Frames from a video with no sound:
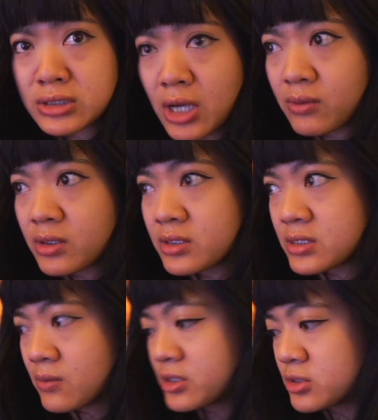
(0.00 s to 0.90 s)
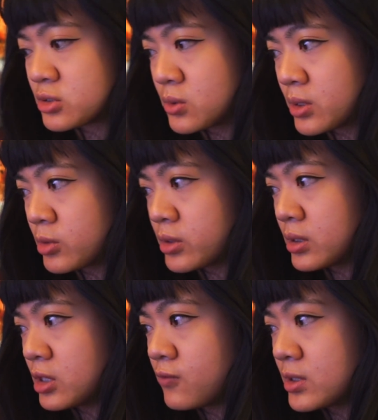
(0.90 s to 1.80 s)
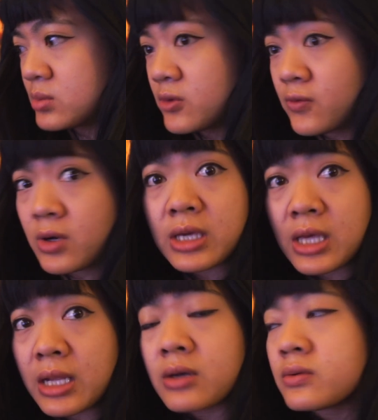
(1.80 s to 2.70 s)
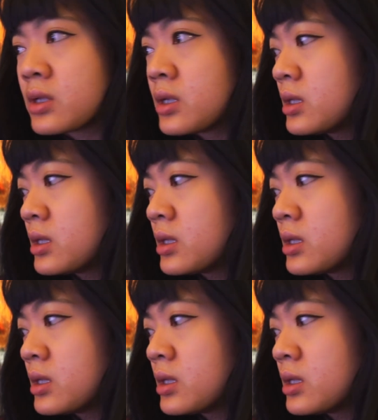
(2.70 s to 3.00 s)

shower because I want to show him the invite before I head out.